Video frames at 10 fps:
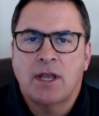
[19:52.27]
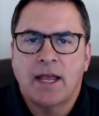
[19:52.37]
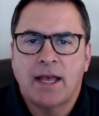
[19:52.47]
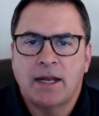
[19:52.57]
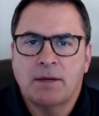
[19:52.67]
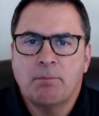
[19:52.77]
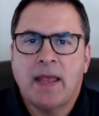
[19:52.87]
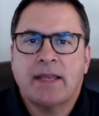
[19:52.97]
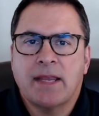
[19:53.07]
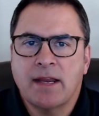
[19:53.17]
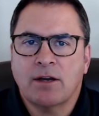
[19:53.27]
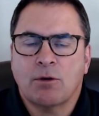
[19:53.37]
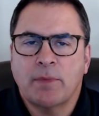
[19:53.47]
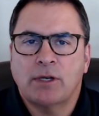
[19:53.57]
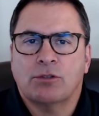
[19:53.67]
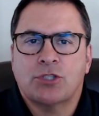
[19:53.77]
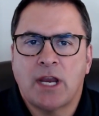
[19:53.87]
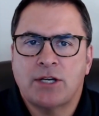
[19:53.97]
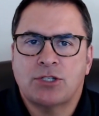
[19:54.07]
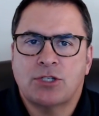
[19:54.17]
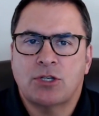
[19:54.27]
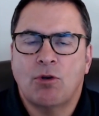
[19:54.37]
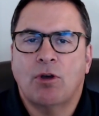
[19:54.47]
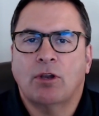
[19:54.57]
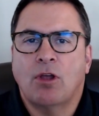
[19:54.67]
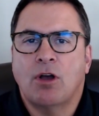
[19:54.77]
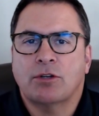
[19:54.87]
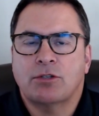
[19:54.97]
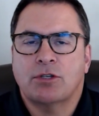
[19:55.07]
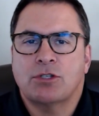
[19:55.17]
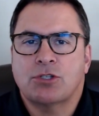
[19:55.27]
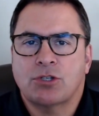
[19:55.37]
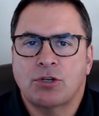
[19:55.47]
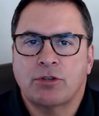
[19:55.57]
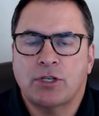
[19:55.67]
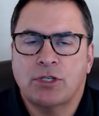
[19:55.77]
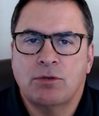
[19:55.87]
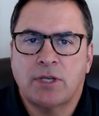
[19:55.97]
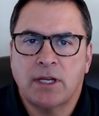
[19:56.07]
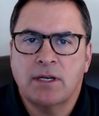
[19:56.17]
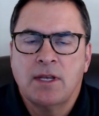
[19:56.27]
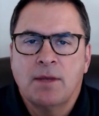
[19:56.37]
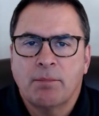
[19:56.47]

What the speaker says: and making incremental changes as you go along to ensure that you can